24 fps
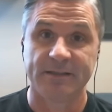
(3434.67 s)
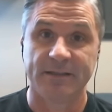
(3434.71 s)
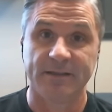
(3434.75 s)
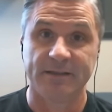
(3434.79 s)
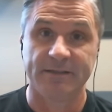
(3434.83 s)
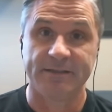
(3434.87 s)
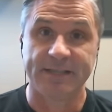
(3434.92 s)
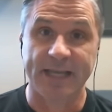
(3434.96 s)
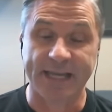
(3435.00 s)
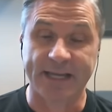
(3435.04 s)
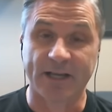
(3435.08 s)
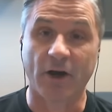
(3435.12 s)

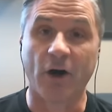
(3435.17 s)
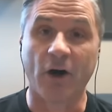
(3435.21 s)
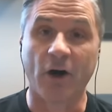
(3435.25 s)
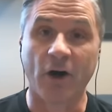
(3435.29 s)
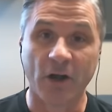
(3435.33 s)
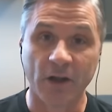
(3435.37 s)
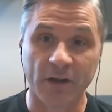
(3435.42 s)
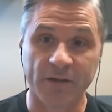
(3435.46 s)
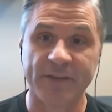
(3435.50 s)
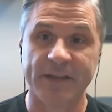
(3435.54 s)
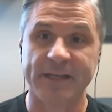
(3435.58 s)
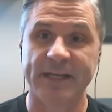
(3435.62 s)
take
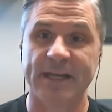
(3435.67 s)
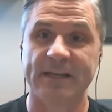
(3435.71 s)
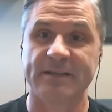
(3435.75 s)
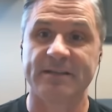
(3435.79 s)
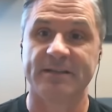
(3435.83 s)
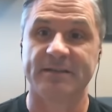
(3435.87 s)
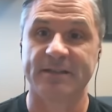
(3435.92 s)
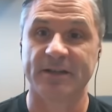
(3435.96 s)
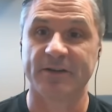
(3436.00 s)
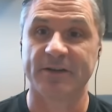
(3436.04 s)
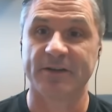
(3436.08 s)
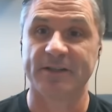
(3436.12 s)
all of the
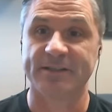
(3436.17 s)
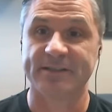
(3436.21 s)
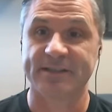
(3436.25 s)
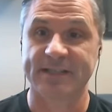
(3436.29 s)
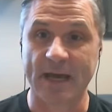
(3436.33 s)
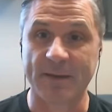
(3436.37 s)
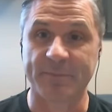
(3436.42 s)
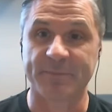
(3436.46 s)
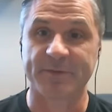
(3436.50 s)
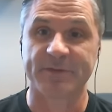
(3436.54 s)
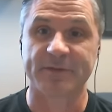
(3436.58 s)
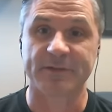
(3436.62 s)
necessary
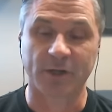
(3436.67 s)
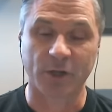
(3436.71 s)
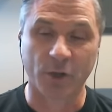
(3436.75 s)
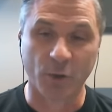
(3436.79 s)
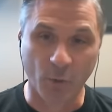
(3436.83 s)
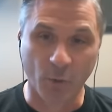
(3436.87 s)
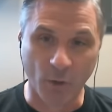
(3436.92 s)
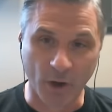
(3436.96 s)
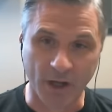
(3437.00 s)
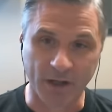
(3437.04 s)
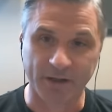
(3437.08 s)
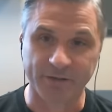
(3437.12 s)
steps to
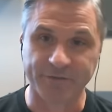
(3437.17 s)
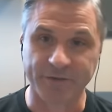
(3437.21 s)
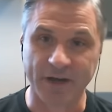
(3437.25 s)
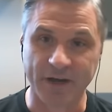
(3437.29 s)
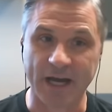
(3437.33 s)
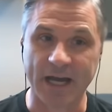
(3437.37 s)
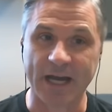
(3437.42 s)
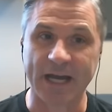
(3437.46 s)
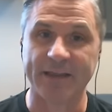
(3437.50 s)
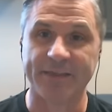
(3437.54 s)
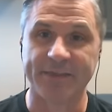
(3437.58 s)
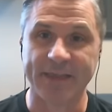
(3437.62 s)

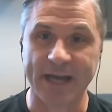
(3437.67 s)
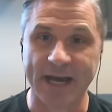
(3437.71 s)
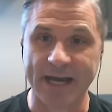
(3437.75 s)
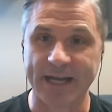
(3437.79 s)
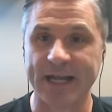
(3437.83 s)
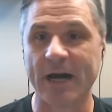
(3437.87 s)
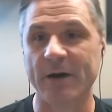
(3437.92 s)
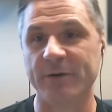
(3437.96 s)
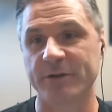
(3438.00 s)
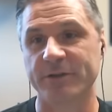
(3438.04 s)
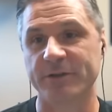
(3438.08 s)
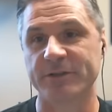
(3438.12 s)
qualify that
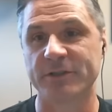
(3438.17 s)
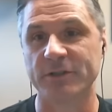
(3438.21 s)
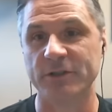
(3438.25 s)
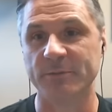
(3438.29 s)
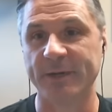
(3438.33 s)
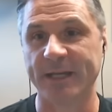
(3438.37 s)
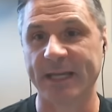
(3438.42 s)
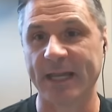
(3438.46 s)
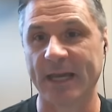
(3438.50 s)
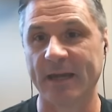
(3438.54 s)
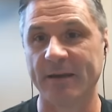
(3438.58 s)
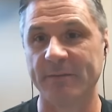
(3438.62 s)
outer tube
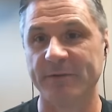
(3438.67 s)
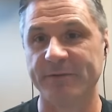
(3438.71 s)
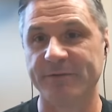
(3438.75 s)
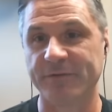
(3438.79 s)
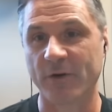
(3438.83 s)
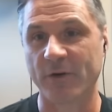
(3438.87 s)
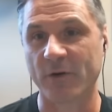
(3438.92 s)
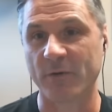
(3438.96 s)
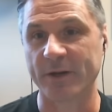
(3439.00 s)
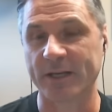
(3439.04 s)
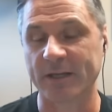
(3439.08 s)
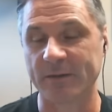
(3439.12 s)
again
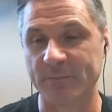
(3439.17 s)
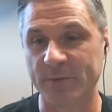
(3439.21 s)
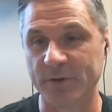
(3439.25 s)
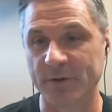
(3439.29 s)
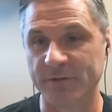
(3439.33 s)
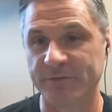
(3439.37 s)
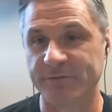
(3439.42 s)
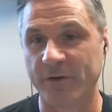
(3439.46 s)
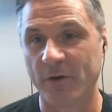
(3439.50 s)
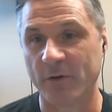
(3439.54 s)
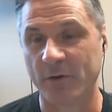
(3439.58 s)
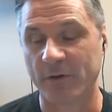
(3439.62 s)
before we could move
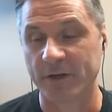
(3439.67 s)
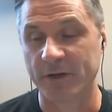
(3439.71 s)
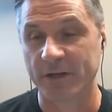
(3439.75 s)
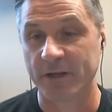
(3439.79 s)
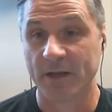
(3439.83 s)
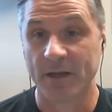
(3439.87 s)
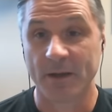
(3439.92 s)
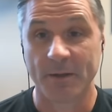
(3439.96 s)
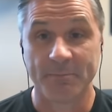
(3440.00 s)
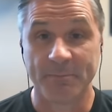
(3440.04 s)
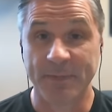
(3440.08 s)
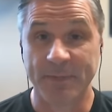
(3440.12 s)
forward.
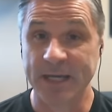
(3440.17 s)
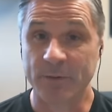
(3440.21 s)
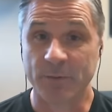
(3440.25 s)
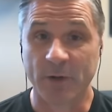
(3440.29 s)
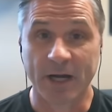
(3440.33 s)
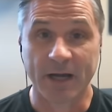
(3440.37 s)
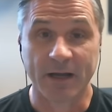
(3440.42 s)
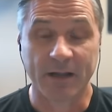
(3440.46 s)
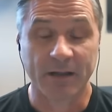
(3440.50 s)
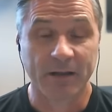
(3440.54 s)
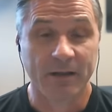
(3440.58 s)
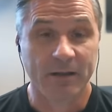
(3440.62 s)

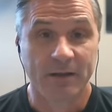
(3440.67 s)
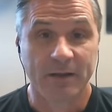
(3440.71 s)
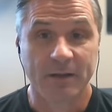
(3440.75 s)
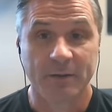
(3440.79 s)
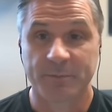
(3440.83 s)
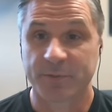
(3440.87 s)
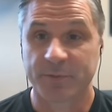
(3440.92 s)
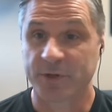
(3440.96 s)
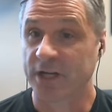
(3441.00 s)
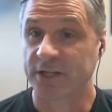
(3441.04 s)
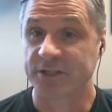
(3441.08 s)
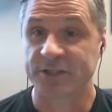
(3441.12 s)
Meanwhile,
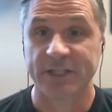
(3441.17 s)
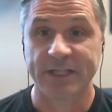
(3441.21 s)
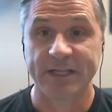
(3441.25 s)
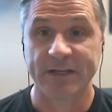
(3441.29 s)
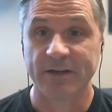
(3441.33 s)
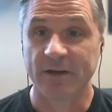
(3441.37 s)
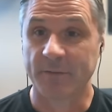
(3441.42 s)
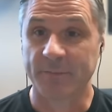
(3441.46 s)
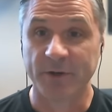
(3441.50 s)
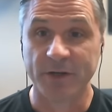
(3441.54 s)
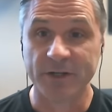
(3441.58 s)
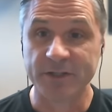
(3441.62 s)
production here
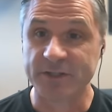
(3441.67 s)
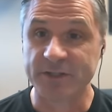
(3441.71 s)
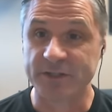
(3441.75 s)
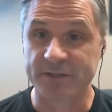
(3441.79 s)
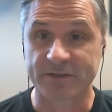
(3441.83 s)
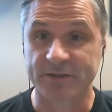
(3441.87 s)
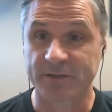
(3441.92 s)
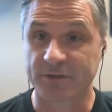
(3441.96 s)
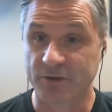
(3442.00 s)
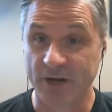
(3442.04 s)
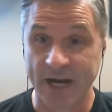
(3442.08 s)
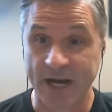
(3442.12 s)
at Push is
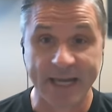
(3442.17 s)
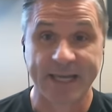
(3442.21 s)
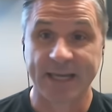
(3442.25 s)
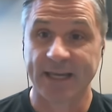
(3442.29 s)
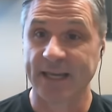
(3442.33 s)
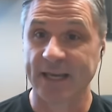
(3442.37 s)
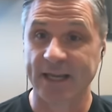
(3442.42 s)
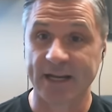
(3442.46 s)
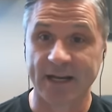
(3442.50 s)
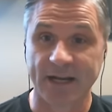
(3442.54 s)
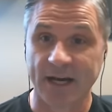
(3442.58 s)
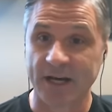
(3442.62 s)
cranking
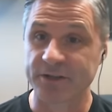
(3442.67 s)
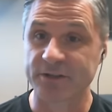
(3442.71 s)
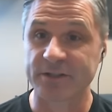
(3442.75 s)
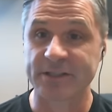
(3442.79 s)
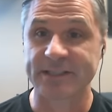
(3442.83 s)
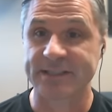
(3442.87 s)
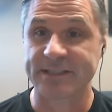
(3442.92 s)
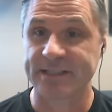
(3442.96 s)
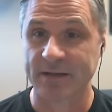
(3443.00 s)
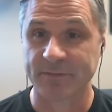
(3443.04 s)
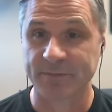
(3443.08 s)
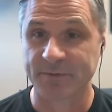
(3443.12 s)
at
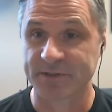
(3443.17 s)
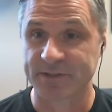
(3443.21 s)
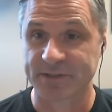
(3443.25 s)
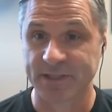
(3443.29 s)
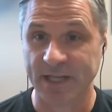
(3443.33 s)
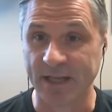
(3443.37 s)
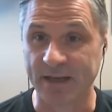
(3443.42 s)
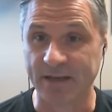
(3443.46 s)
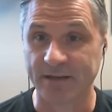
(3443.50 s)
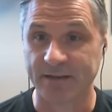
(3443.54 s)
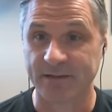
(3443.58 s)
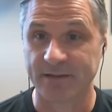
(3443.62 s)

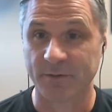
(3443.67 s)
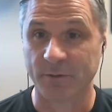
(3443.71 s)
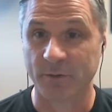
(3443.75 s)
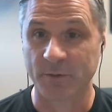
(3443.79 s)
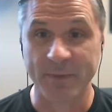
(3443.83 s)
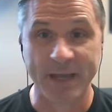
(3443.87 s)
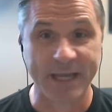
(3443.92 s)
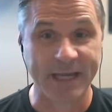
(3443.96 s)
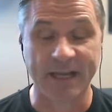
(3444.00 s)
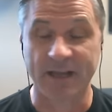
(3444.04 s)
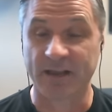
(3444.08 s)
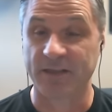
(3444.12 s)
110%. We're
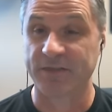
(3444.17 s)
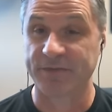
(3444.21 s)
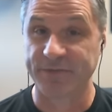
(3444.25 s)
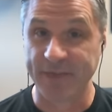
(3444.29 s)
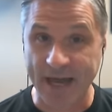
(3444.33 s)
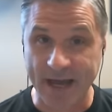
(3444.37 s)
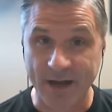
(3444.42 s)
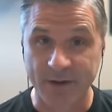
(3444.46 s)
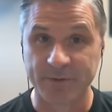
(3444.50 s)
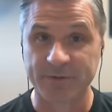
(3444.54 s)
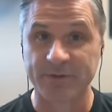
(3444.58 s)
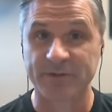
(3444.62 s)
making mm -hmm.
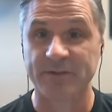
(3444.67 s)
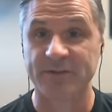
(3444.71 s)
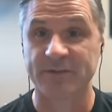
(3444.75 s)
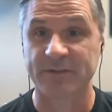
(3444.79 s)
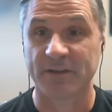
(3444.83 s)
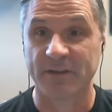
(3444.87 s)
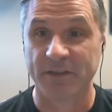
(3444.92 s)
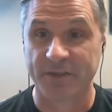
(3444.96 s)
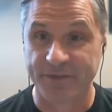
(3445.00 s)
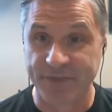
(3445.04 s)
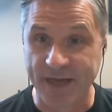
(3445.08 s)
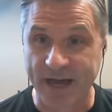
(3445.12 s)
thousands
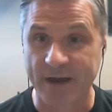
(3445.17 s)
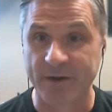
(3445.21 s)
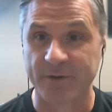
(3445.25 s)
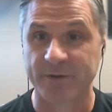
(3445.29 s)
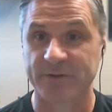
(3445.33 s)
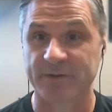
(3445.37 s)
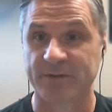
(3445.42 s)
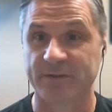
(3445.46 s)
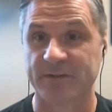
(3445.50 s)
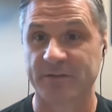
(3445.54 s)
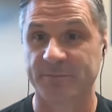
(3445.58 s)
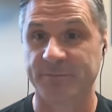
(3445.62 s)
and
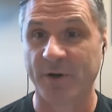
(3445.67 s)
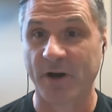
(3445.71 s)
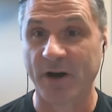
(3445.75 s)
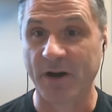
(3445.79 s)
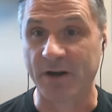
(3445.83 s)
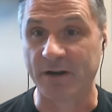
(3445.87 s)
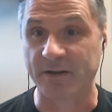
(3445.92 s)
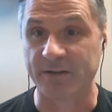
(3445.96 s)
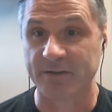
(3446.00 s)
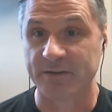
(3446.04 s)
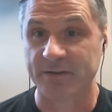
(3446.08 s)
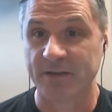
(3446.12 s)
thousands of
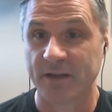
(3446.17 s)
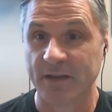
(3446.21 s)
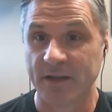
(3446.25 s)
parts